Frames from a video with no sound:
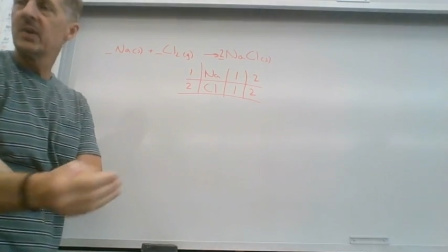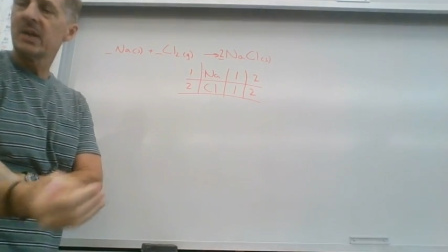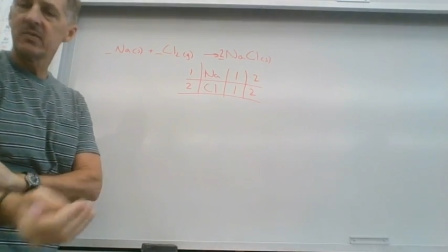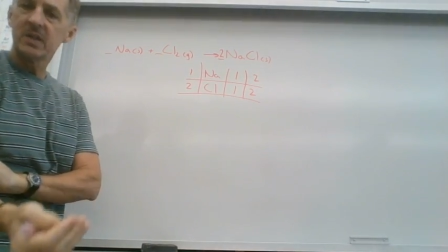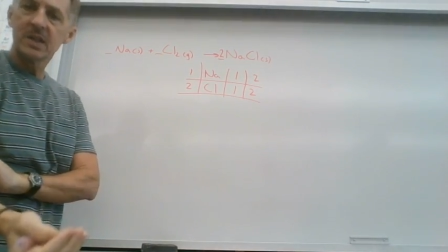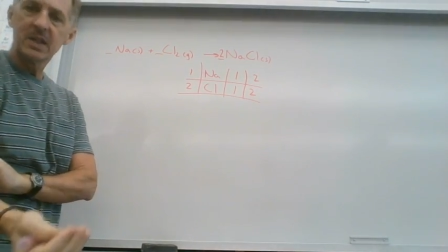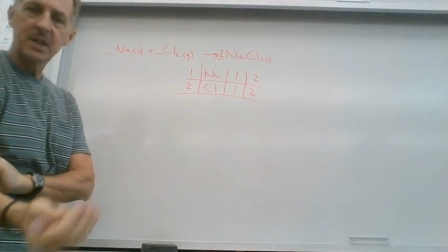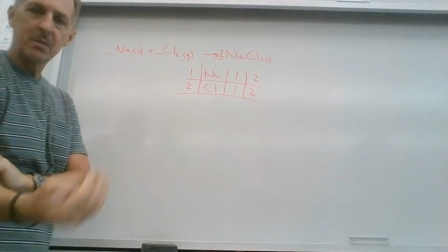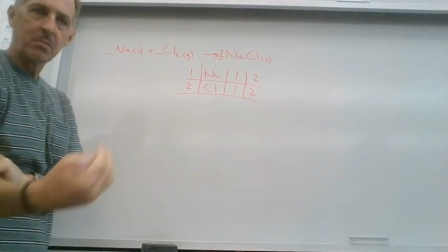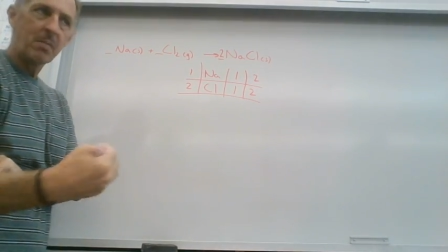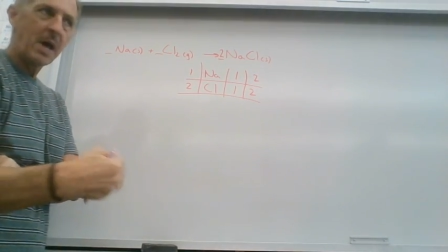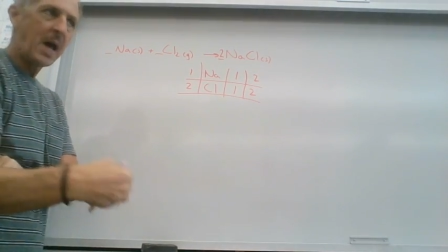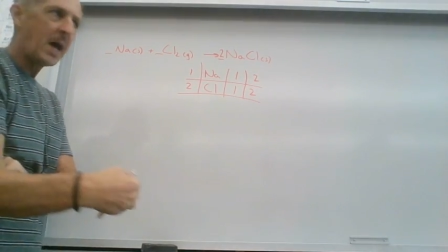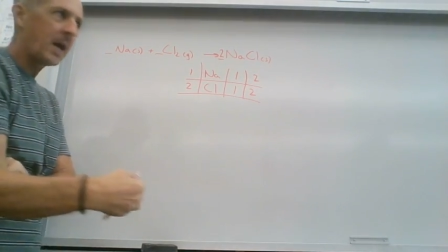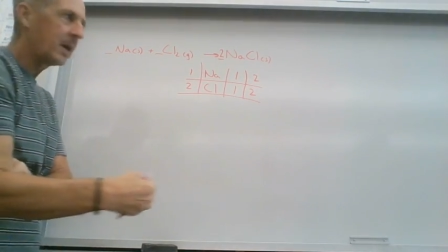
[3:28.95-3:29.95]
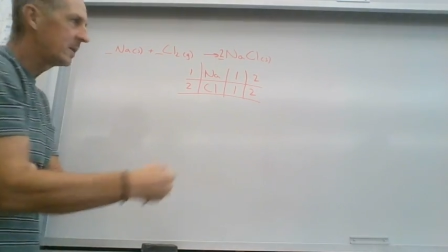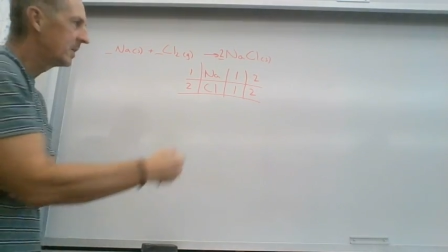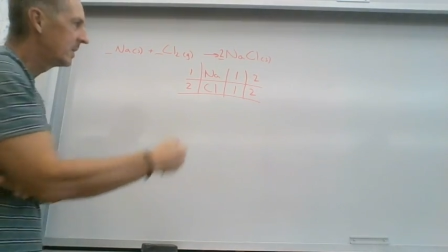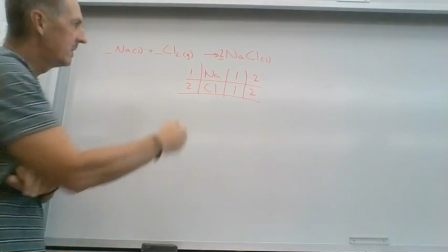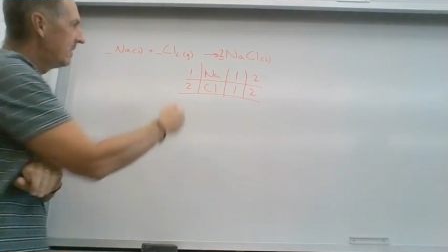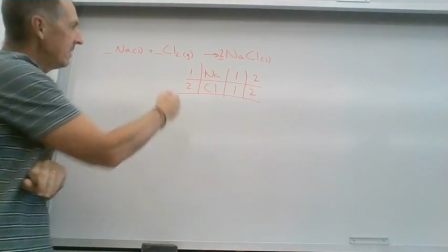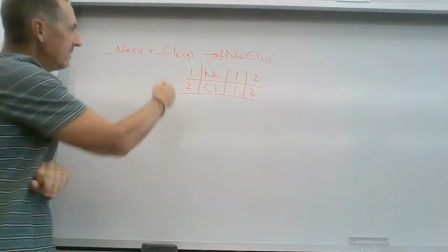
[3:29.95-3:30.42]
So I have to come back
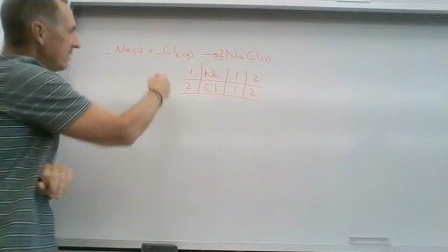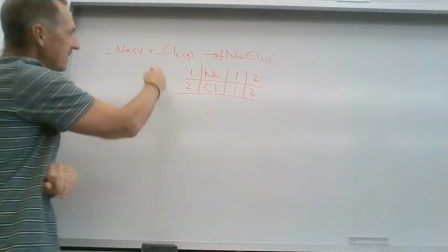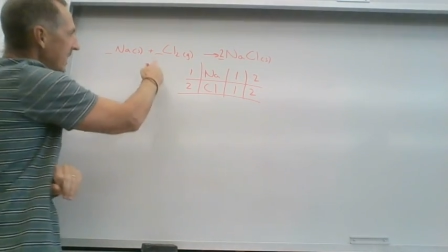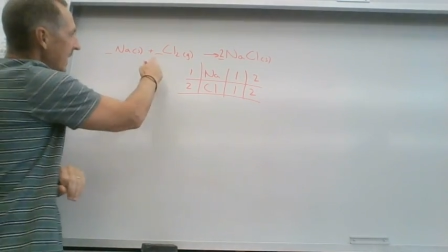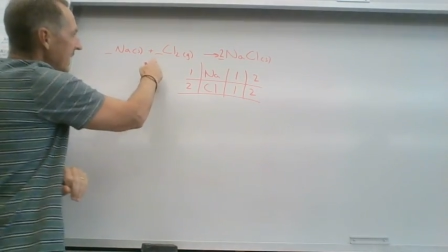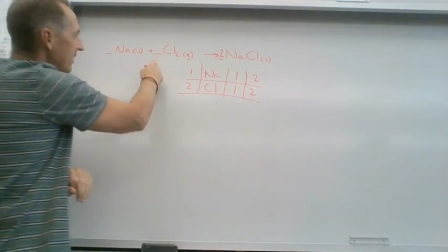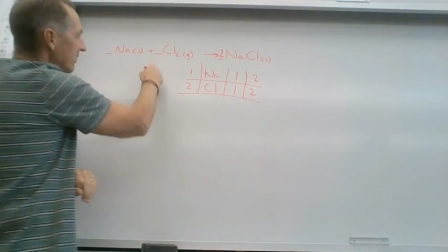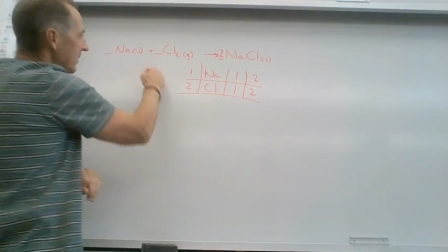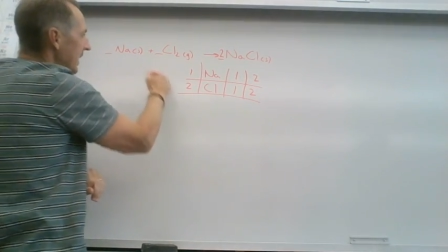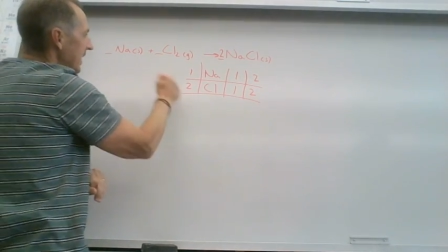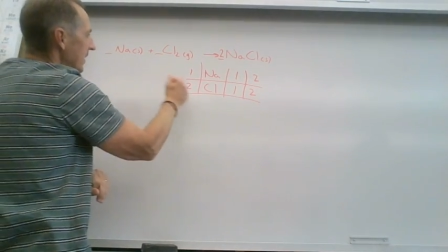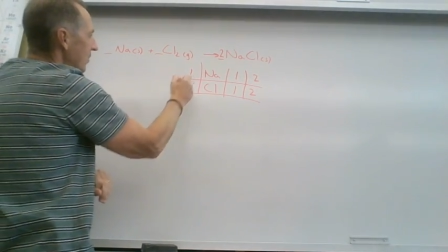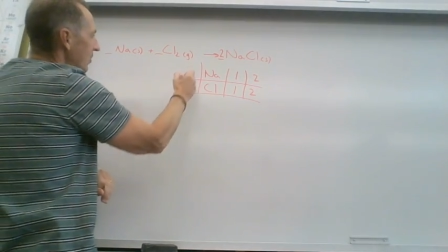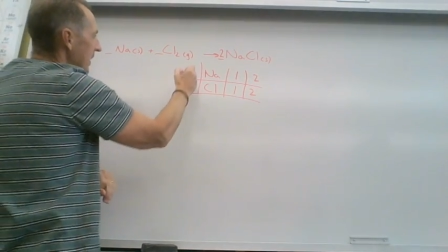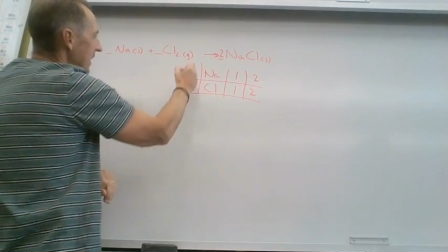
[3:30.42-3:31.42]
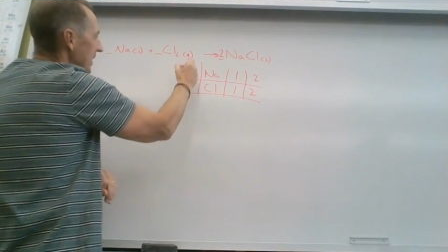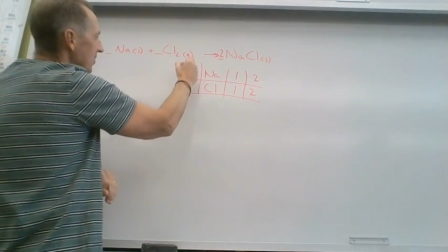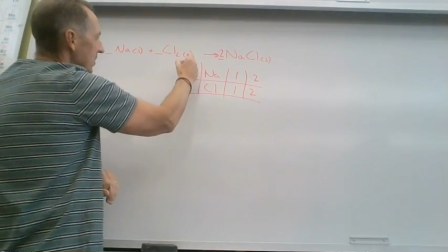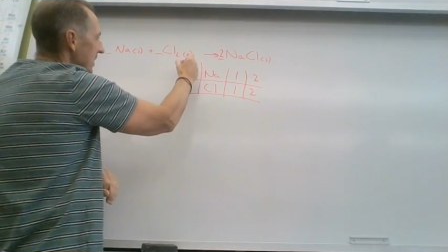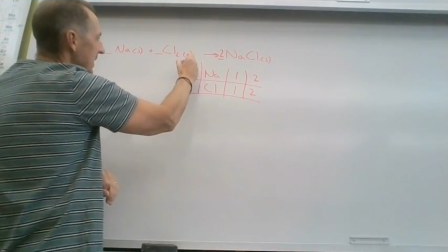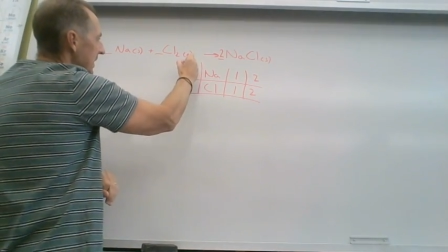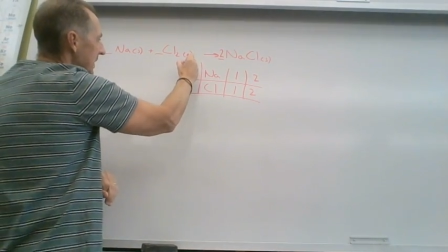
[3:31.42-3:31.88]
to this side of my
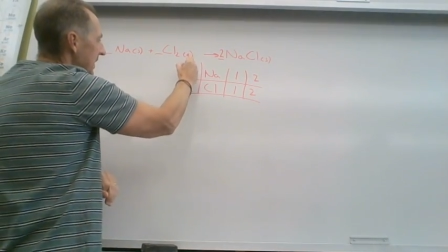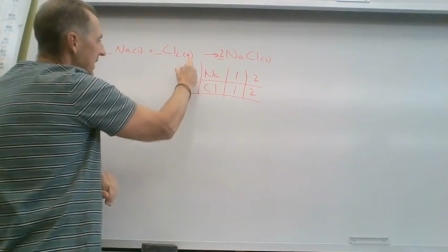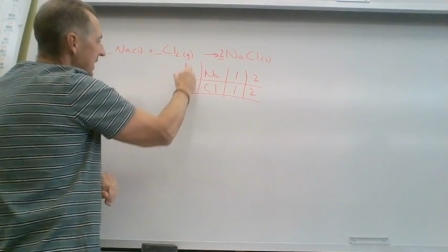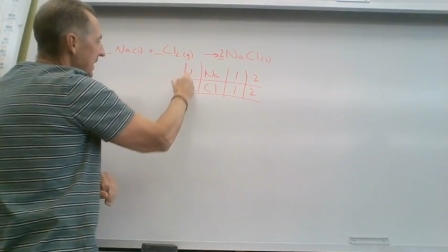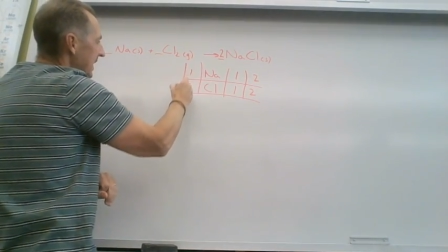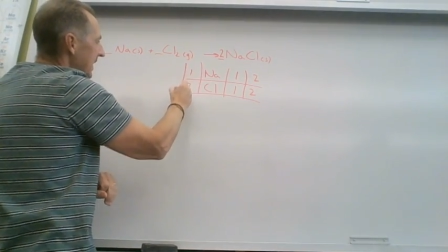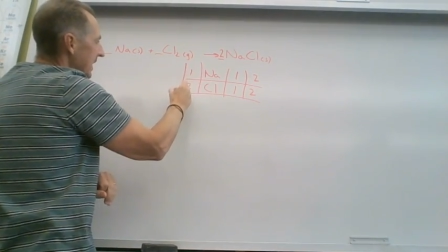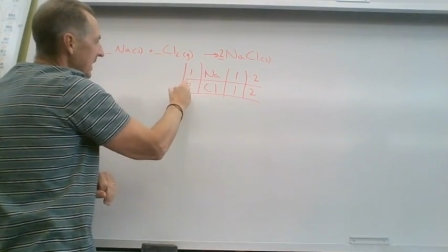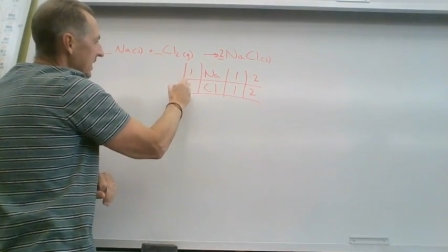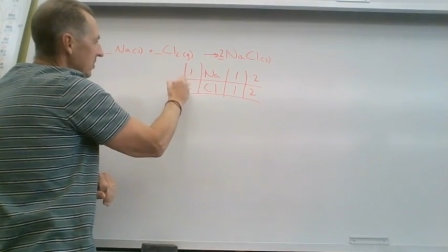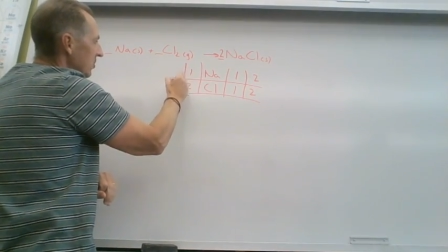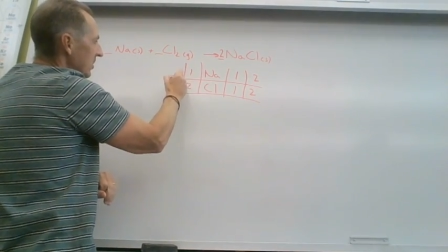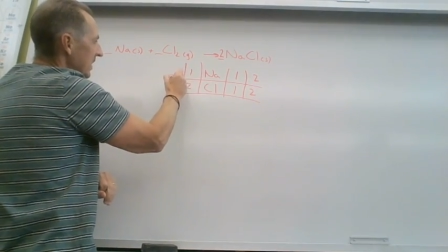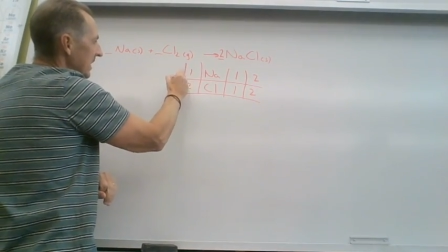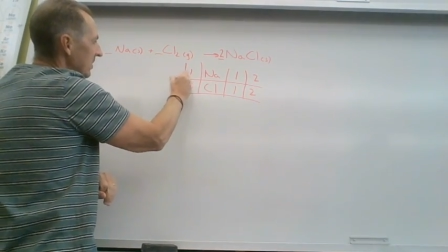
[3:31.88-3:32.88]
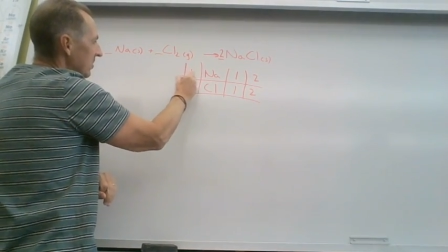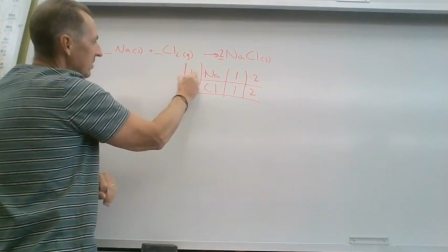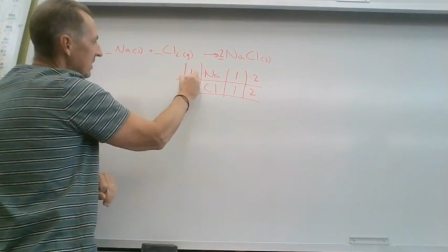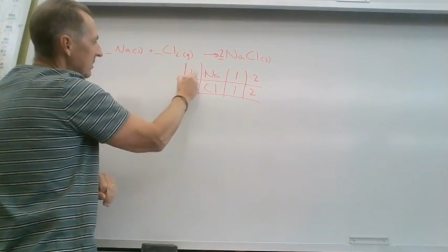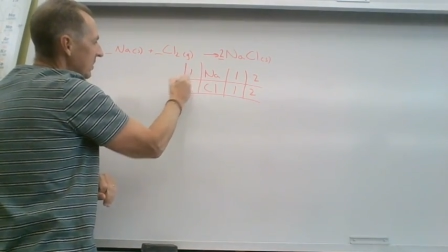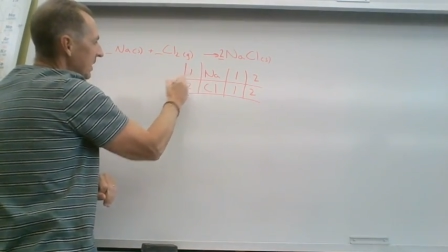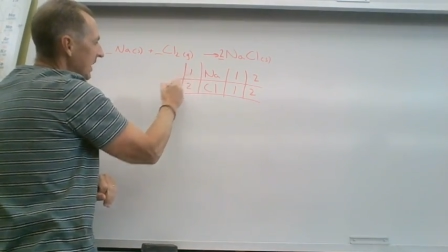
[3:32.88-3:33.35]
equation and
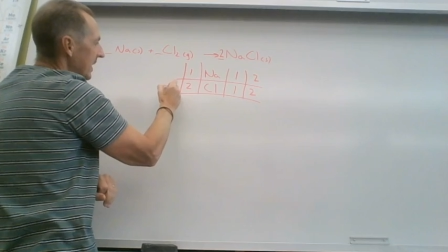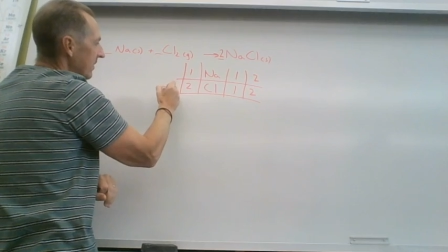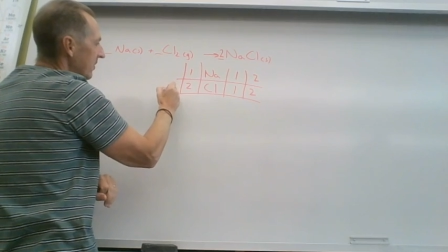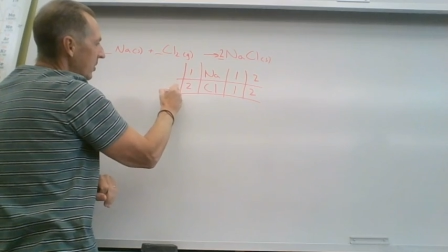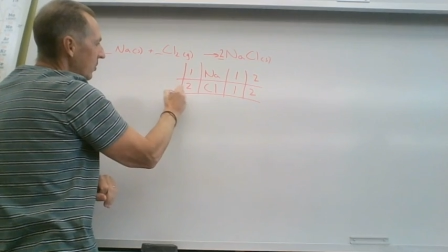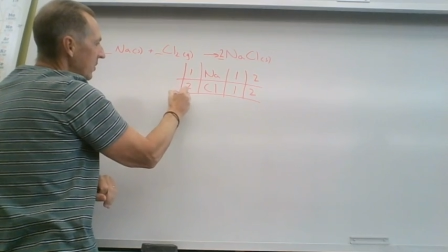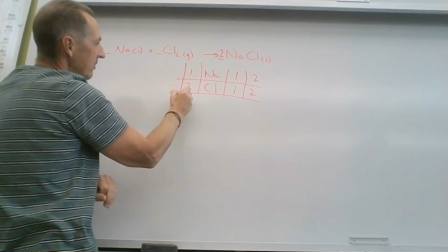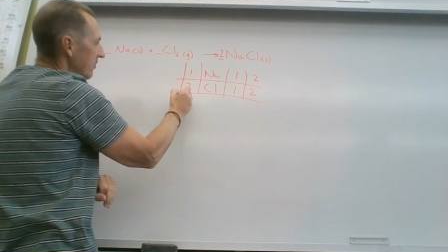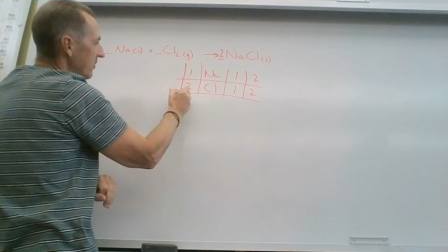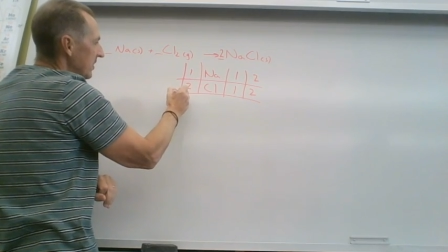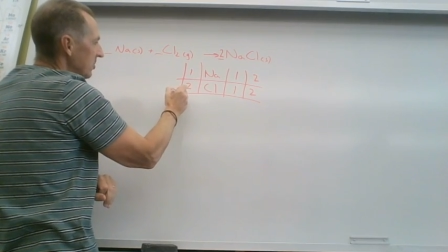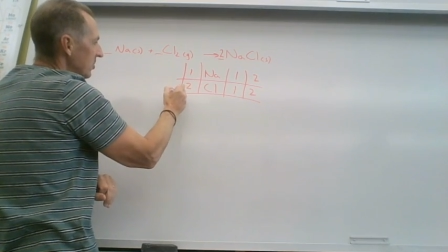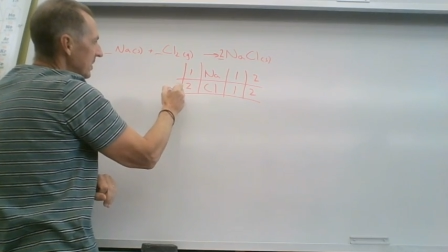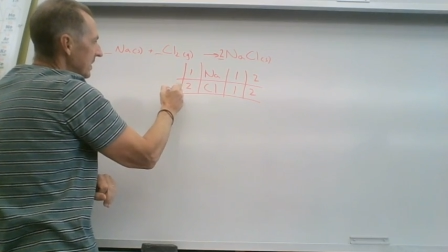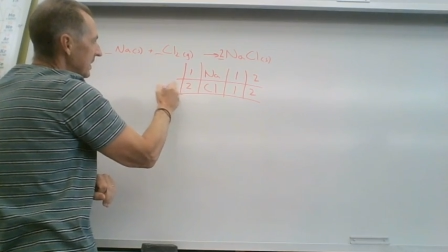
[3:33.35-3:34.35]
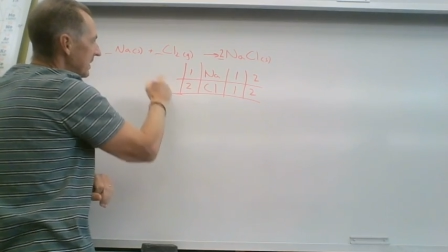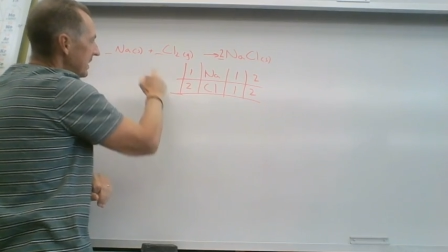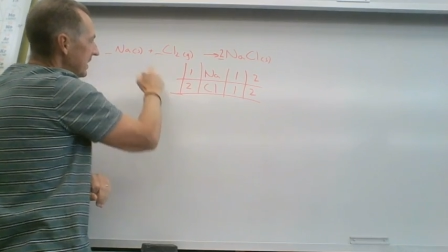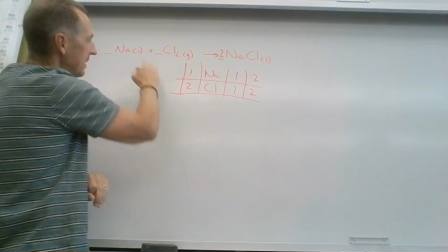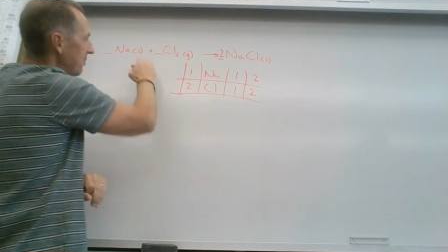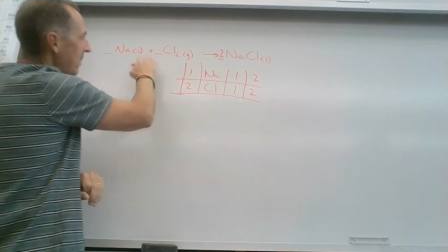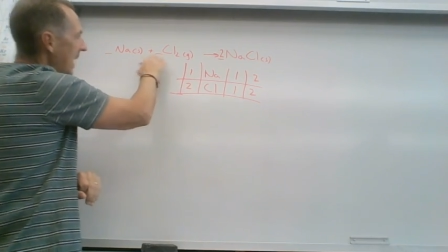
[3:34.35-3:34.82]
change some kind of
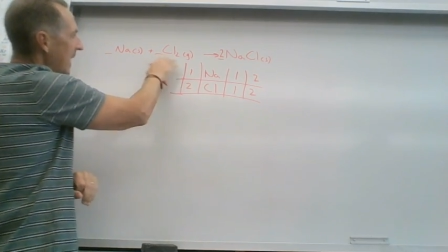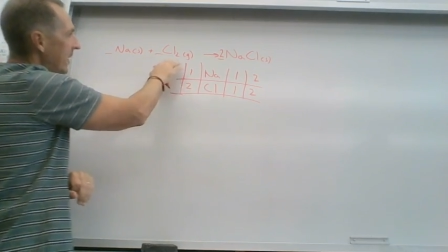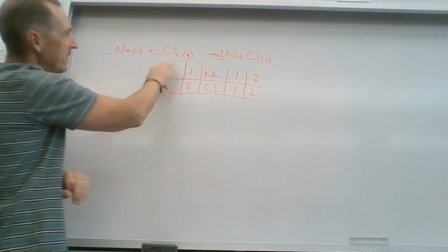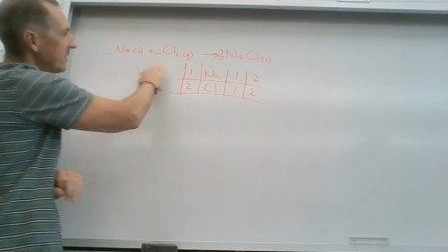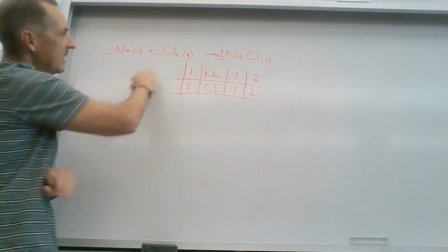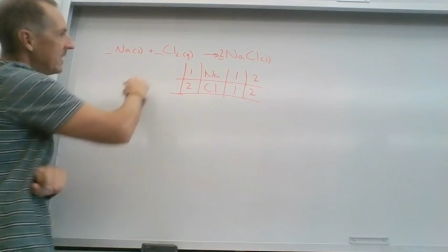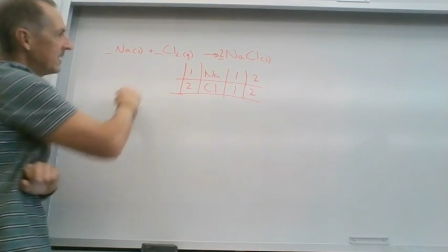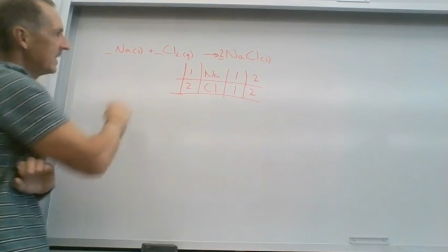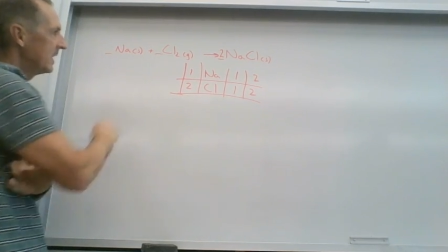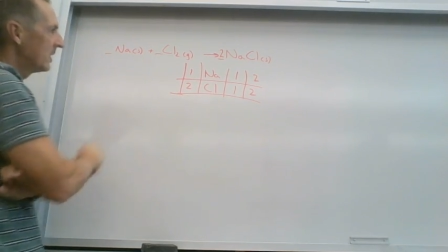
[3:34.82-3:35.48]
coefficient to balance out the